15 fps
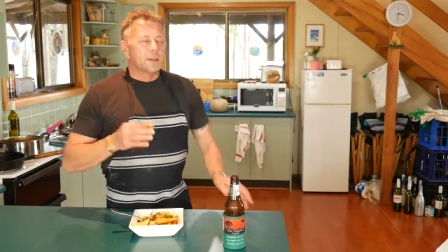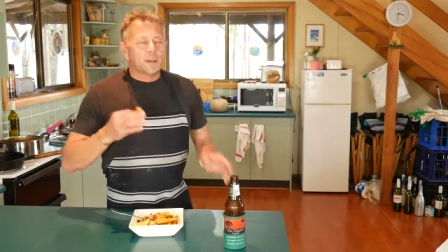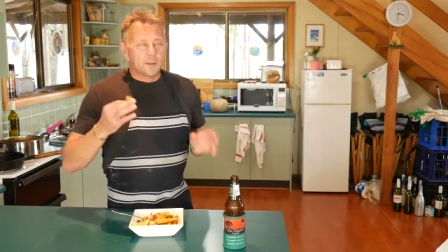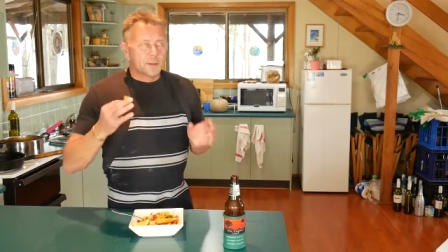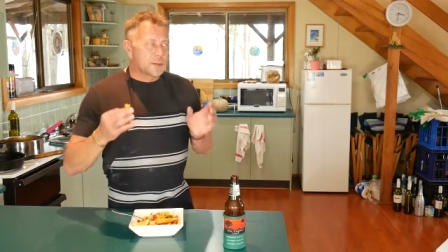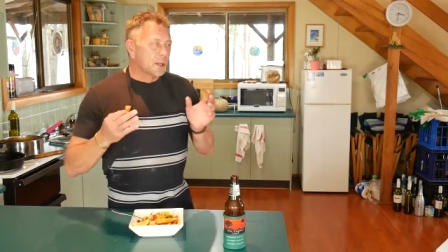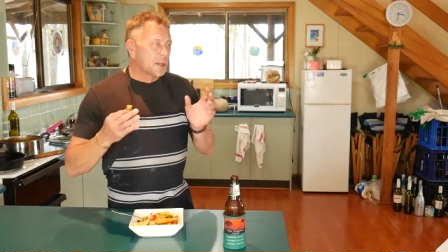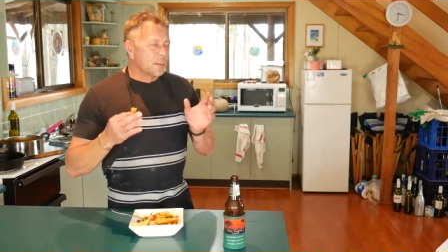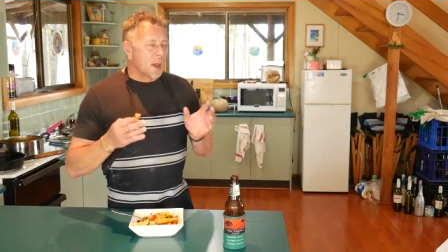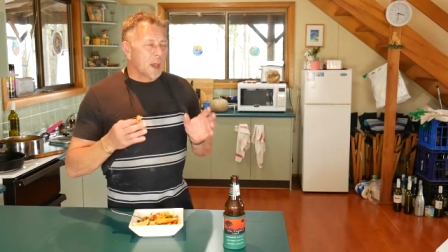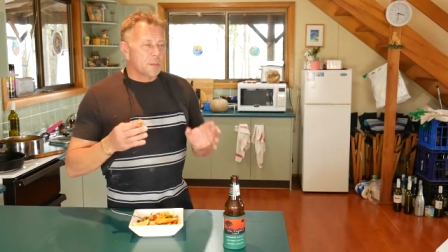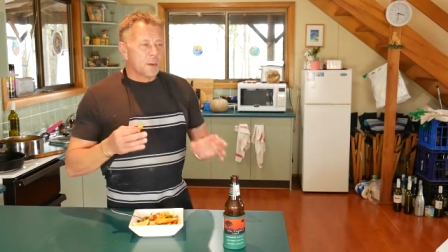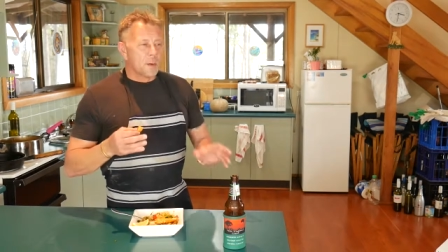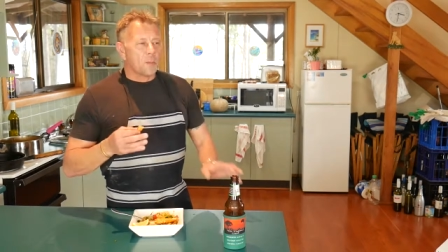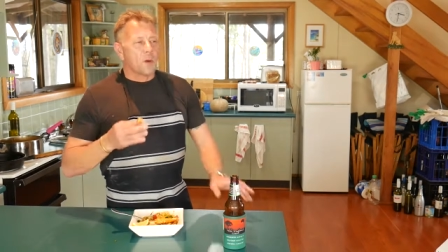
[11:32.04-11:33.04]
It's still in the
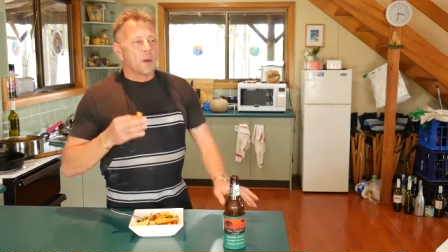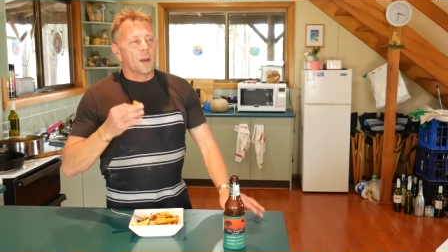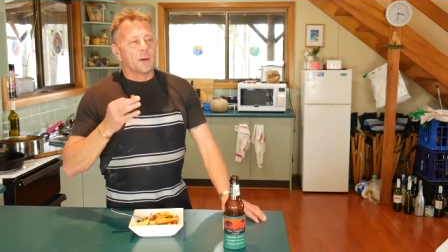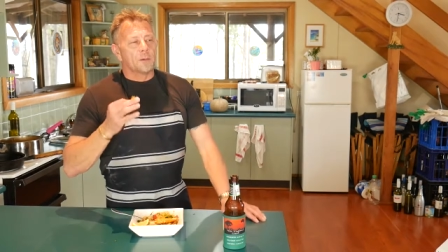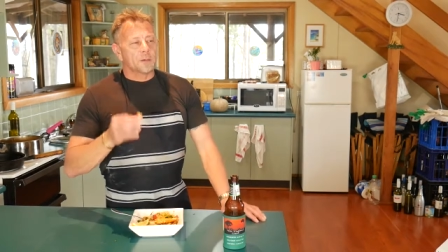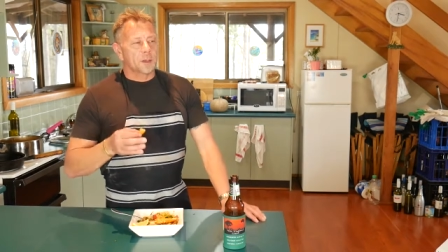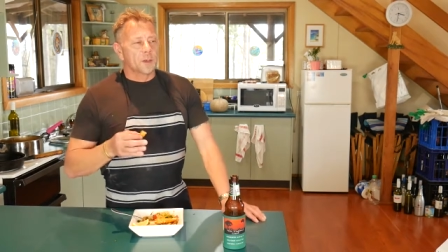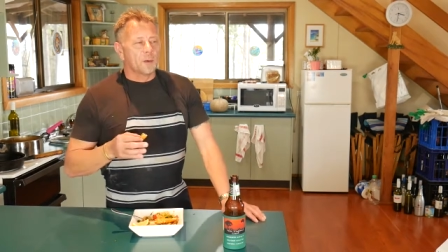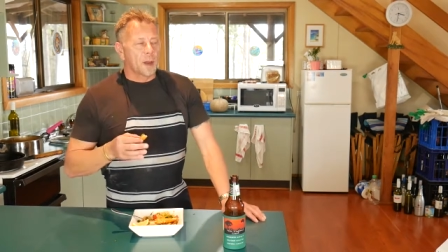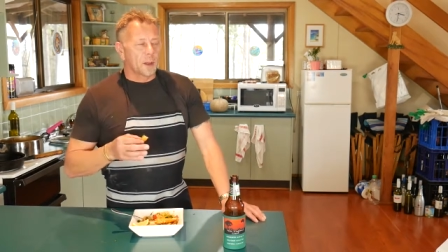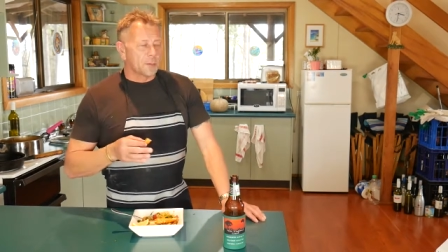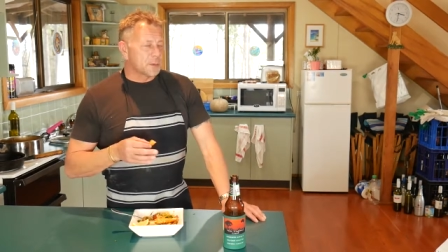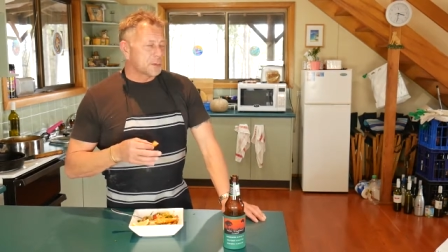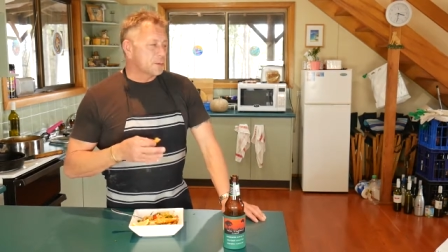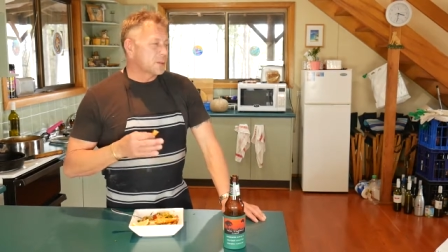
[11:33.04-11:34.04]
back of my brain. We'll see what
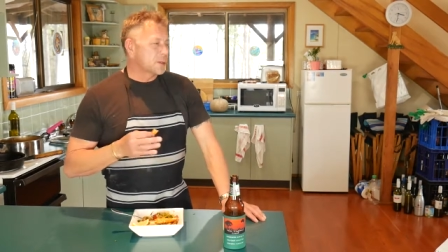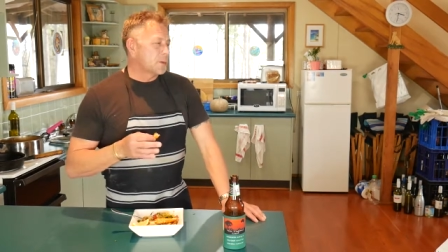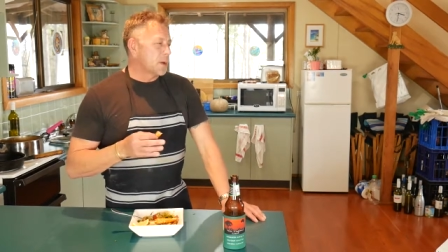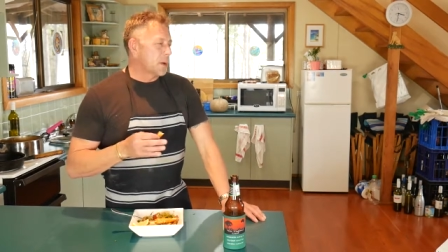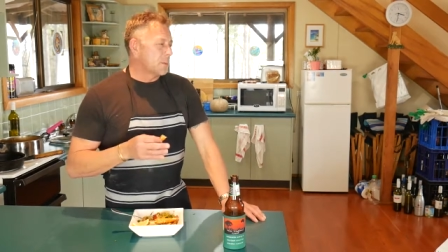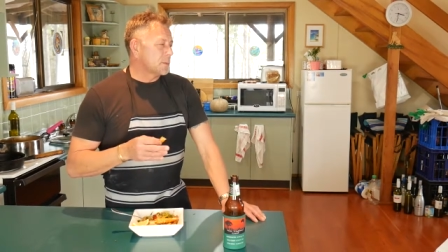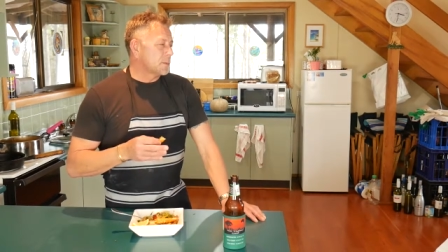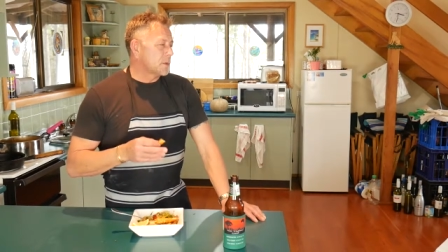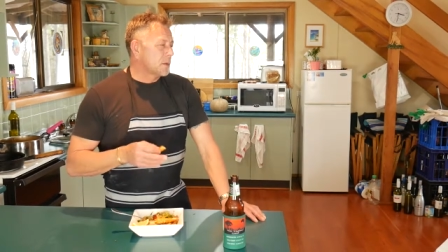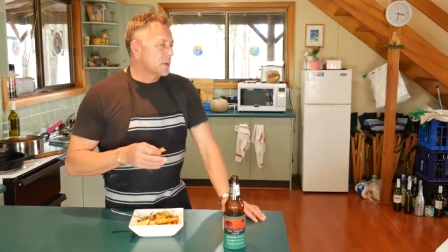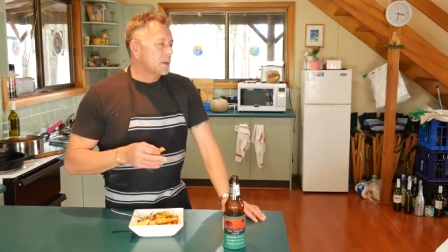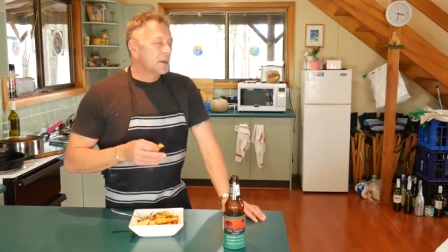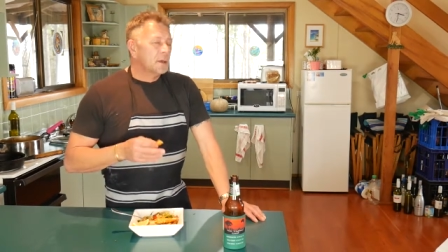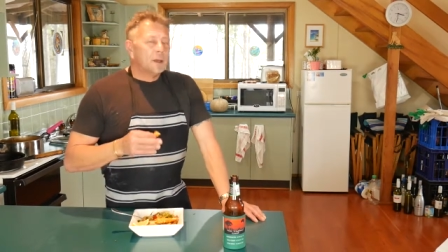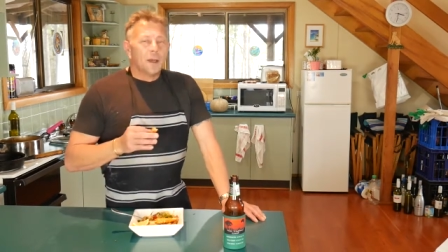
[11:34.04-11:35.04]
happens. We'll see what happens.
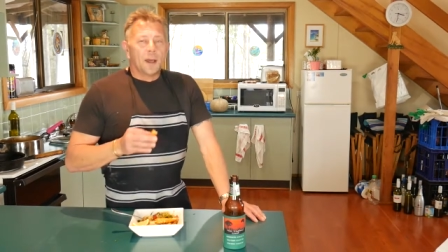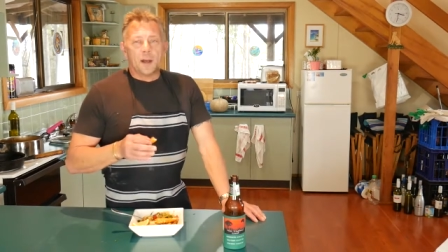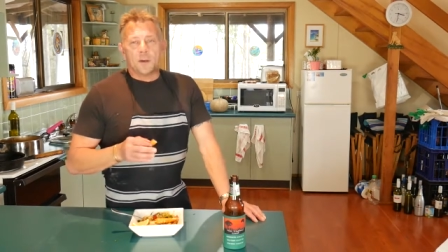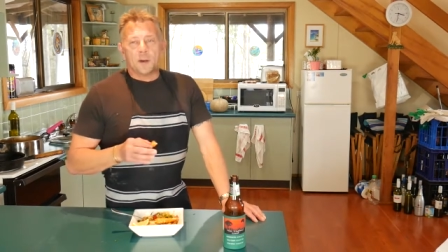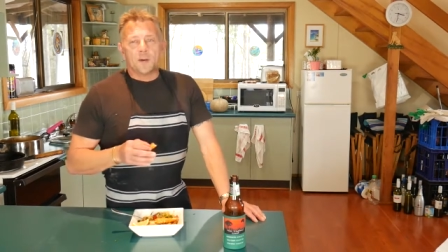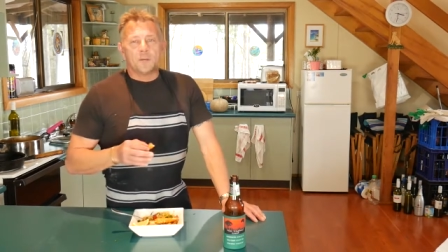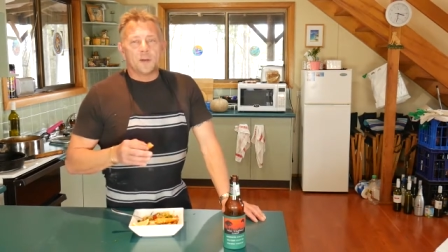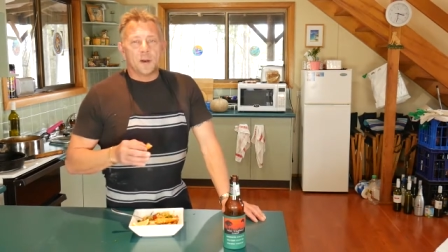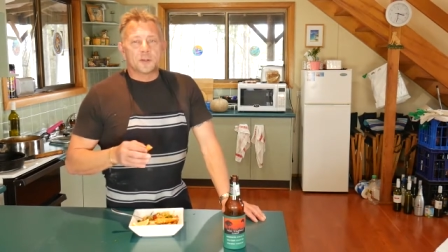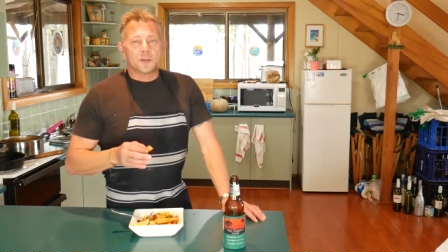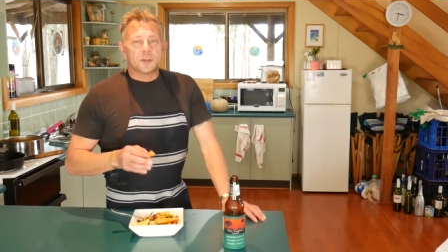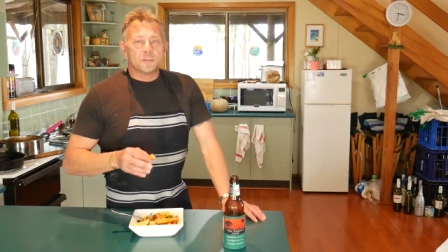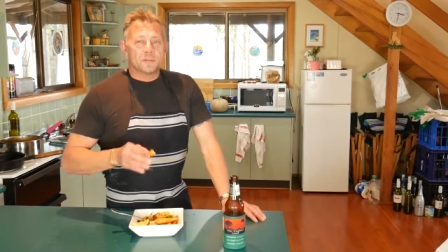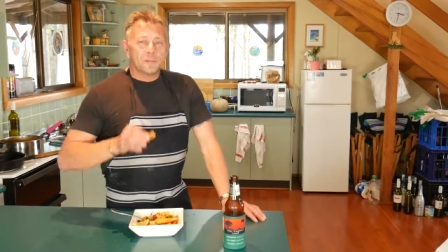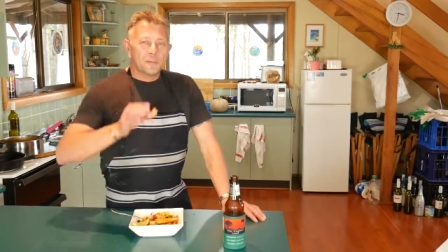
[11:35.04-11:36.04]
Anyway,
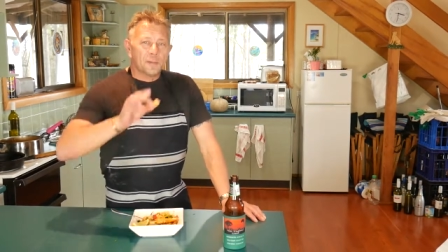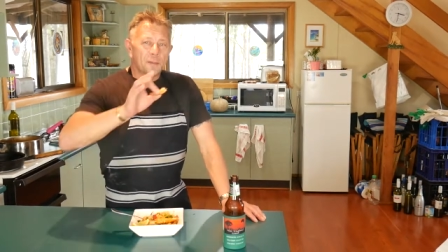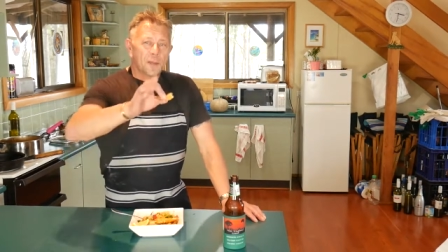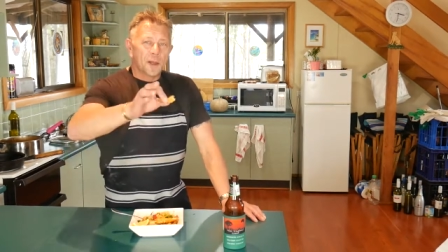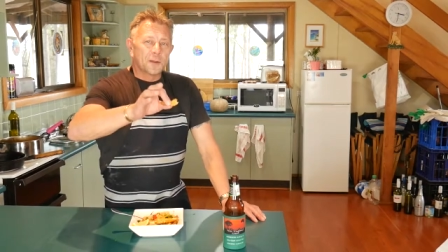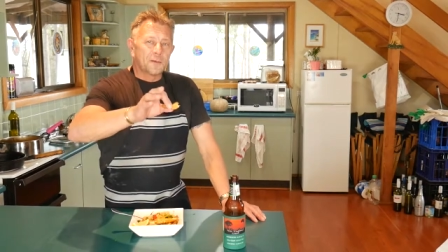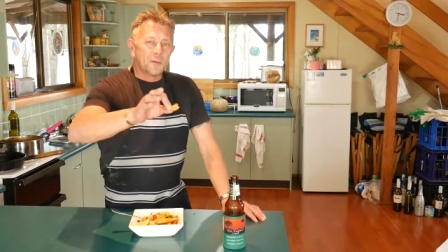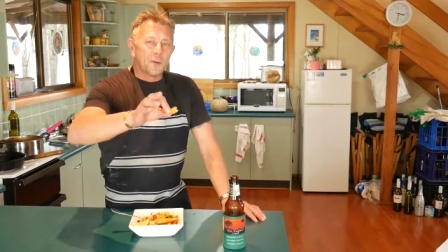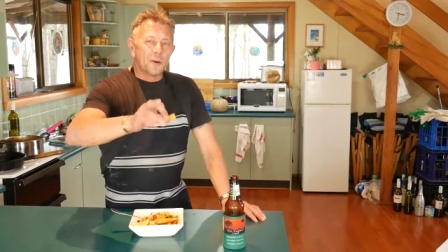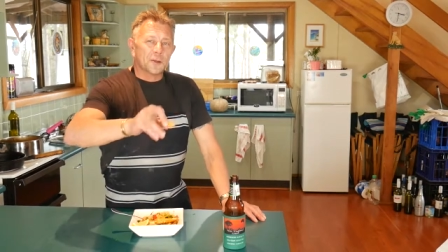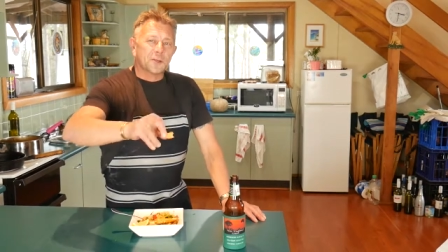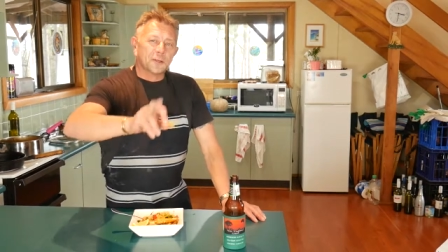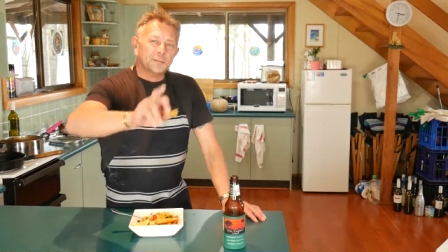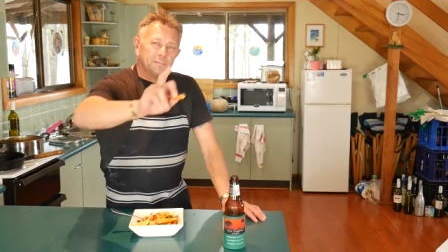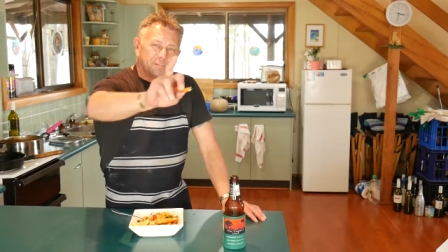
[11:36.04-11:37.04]
folks, thanks for
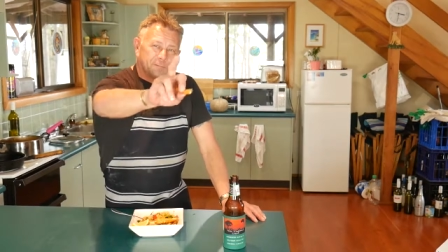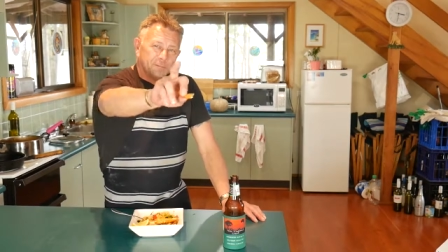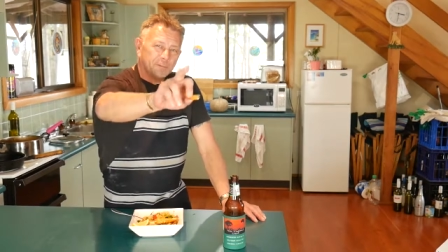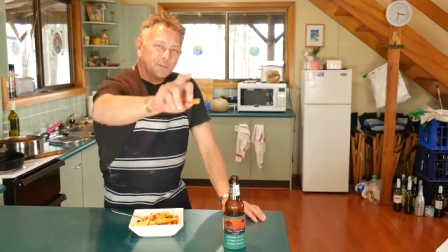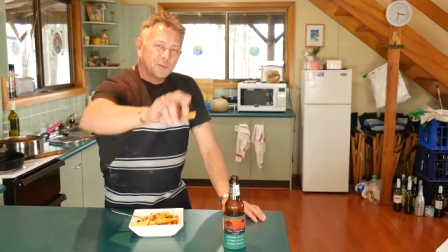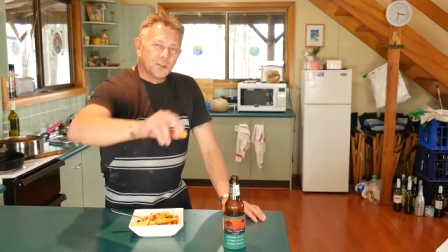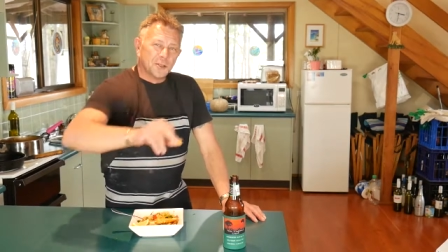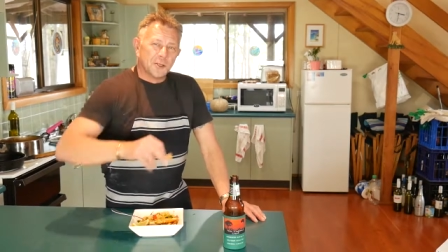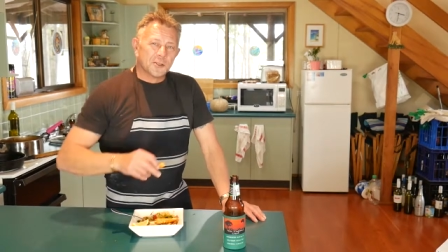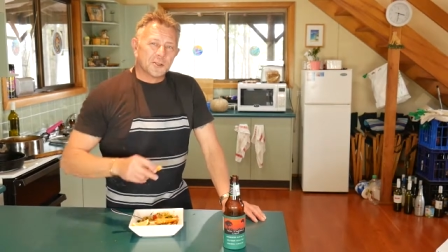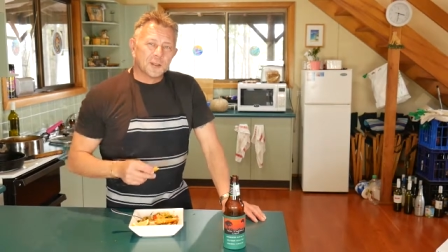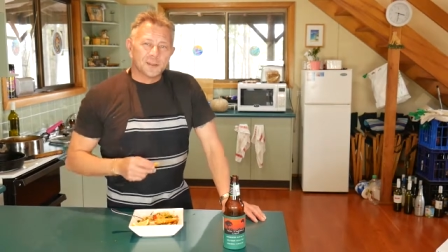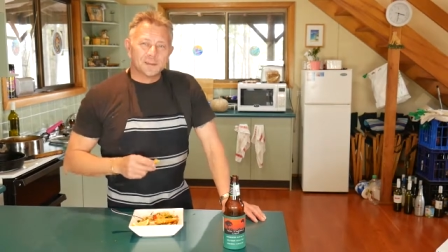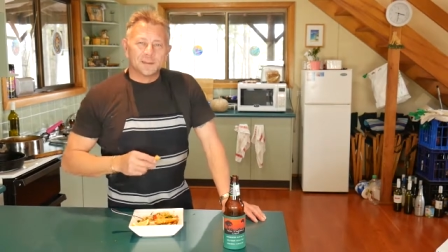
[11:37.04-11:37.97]
watching. Cheers.